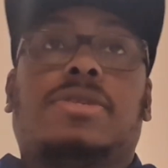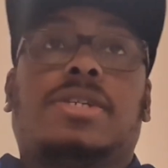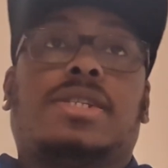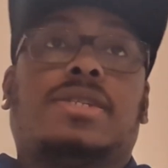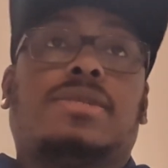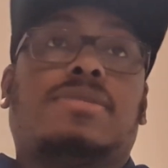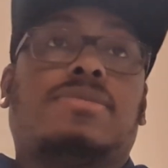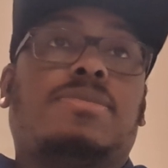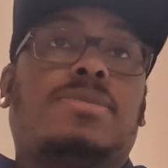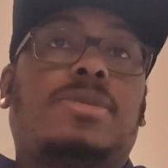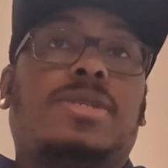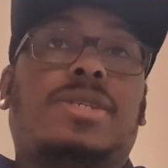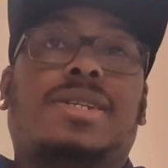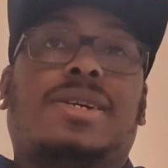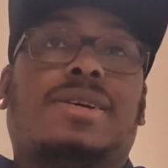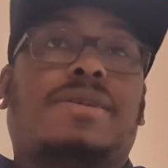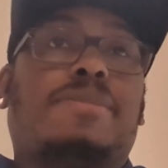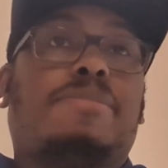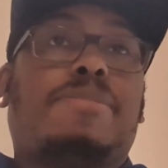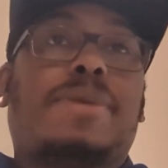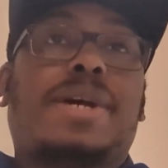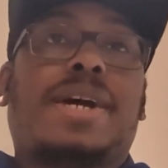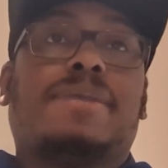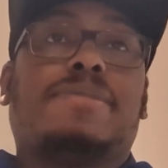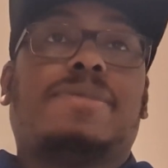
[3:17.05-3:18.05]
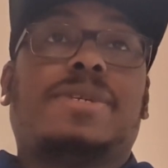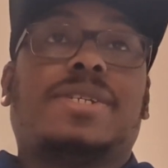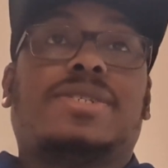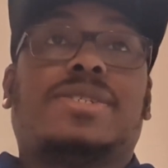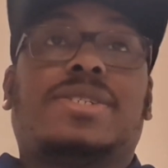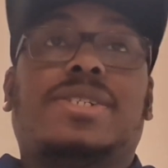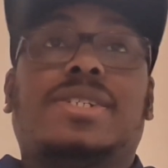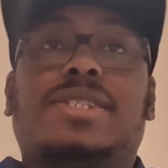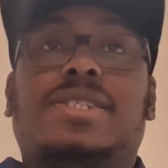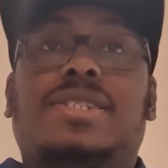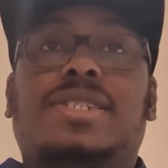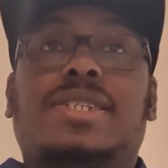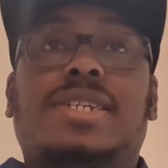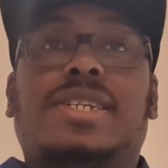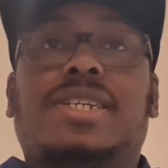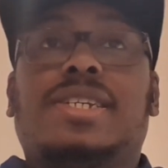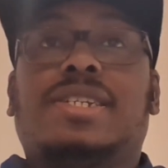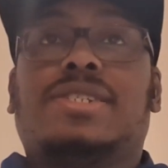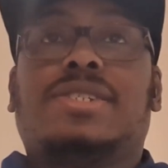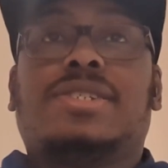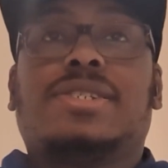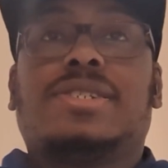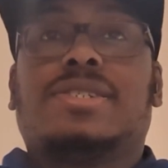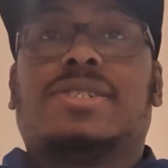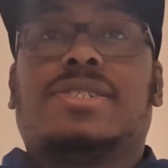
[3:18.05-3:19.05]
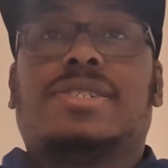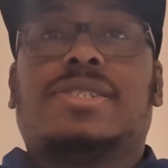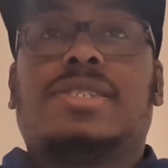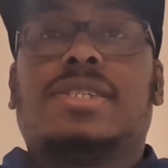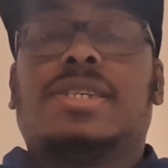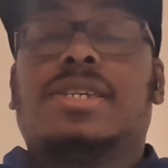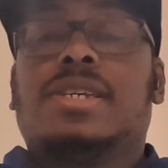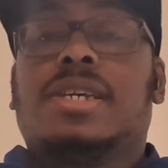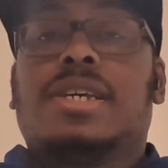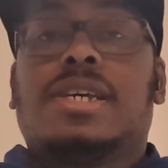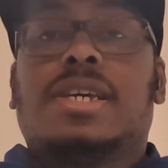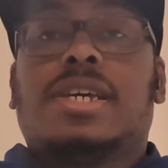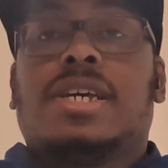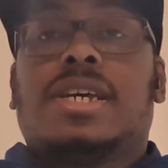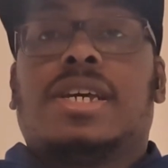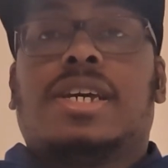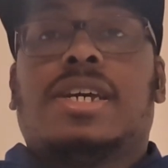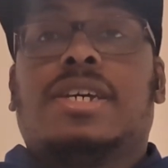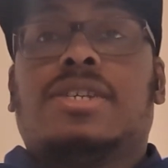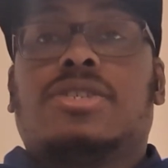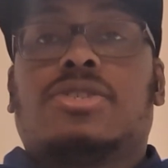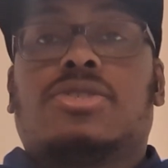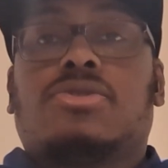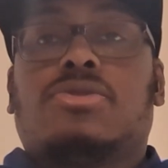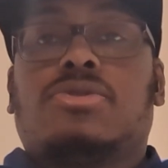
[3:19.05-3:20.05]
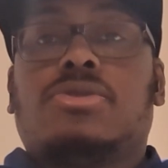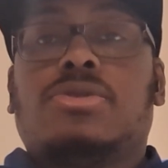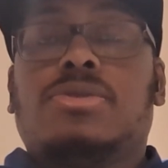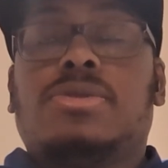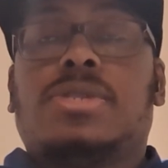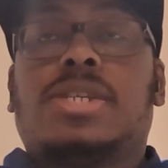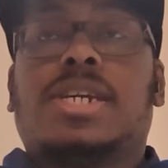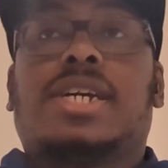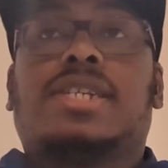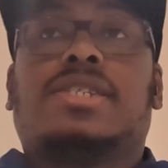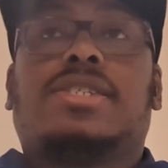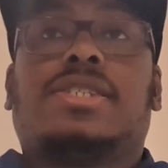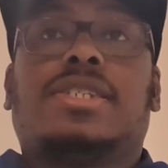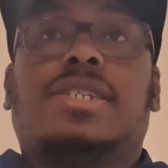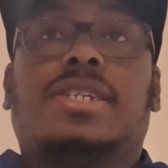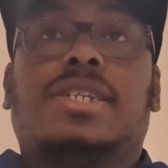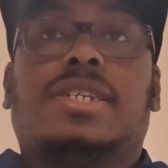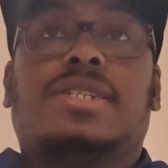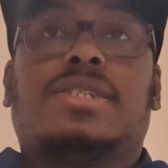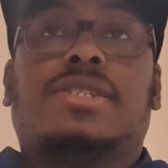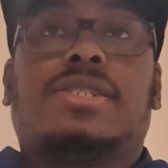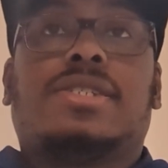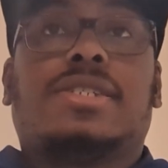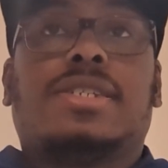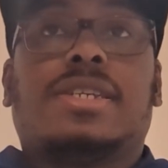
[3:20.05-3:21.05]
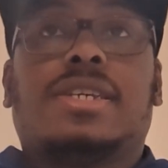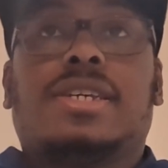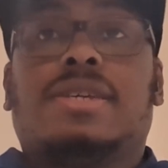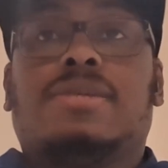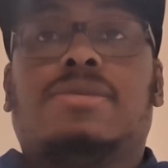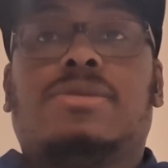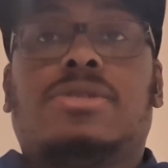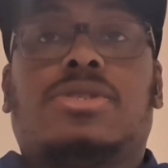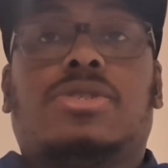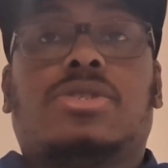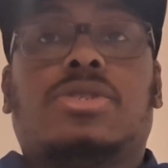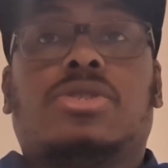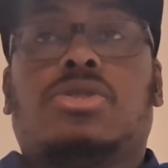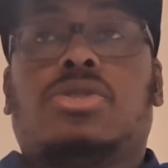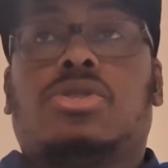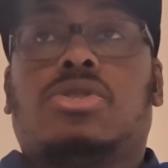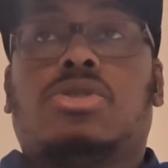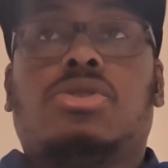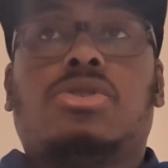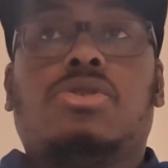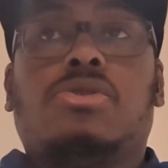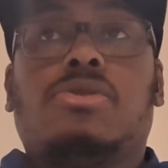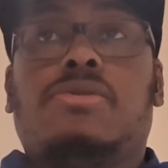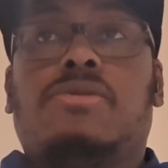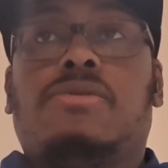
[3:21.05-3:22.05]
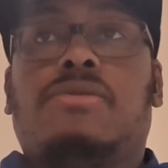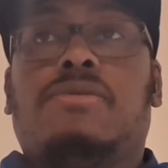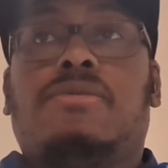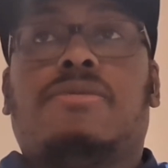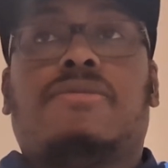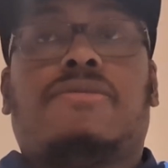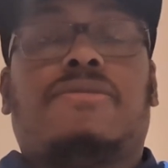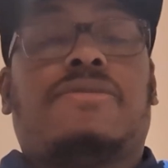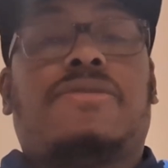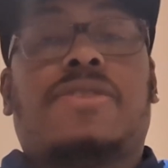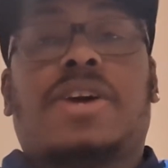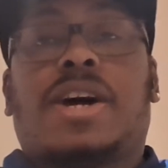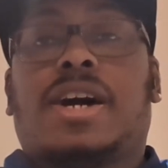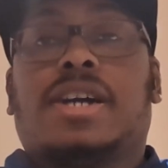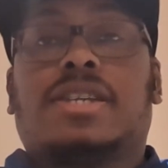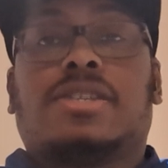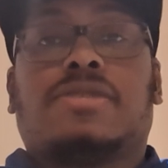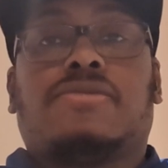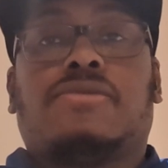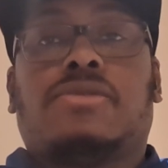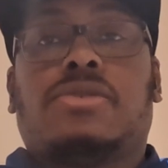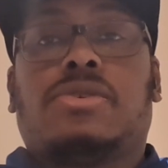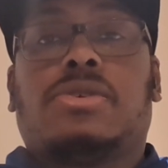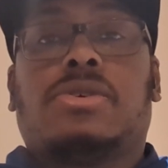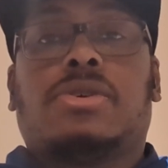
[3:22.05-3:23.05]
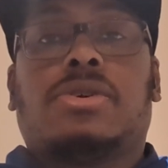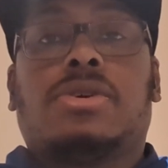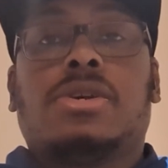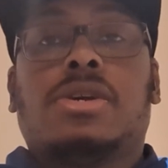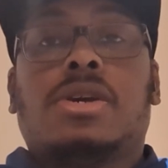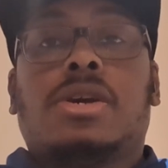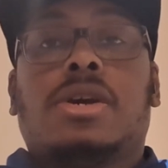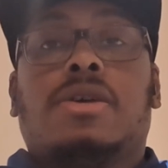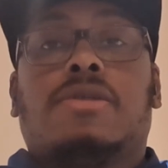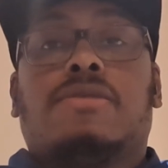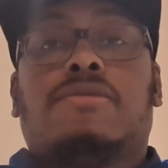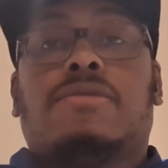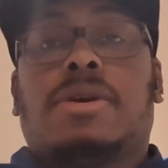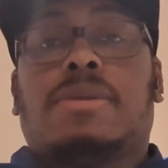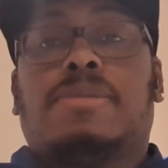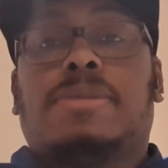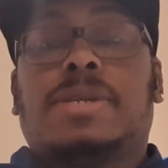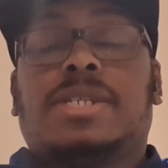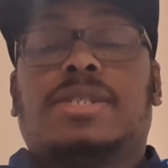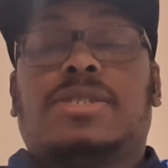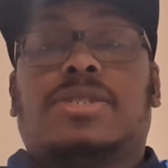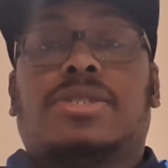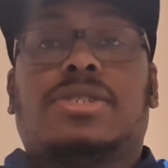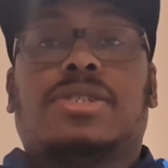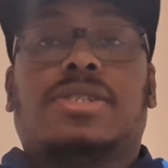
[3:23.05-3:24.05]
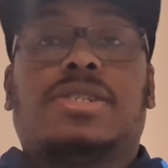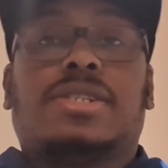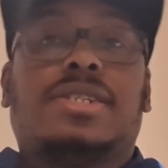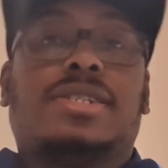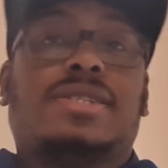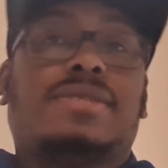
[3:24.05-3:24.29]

And you know, Babic, he just, as crude as he is, he was just too fast for Robinson.